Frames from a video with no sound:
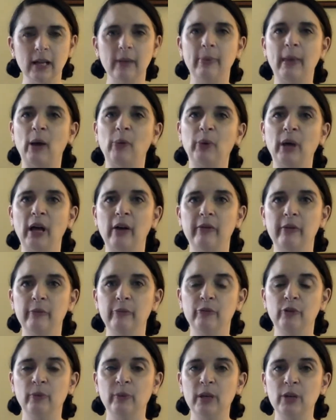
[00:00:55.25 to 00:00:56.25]
and that will have
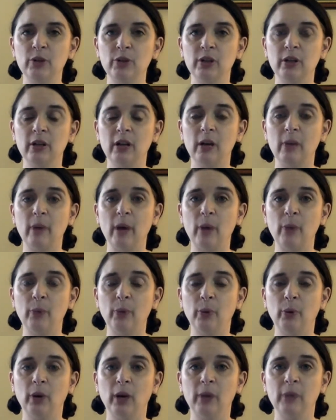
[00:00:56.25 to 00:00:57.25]
information about
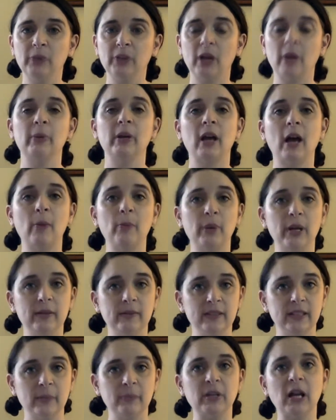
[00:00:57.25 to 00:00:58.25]
programs coming up in
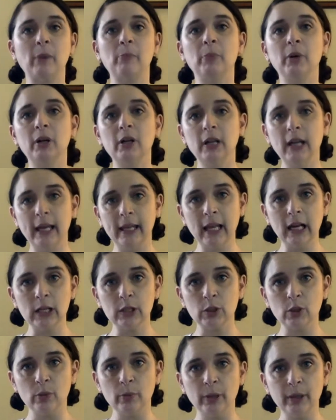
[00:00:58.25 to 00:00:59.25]
September and
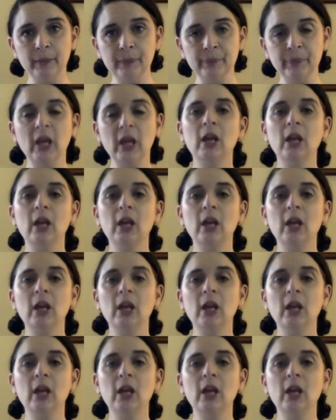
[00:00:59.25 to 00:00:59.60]
October.